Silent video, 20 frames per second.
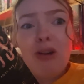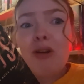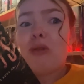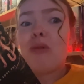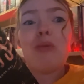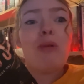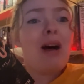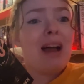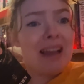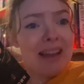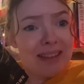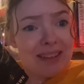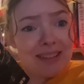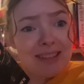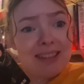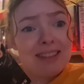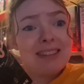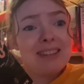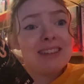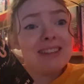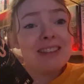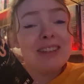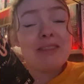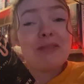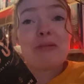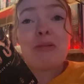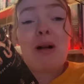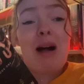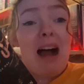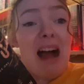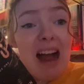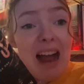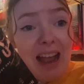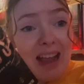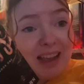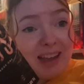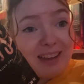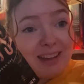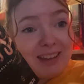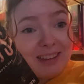What?
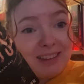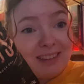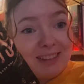Why?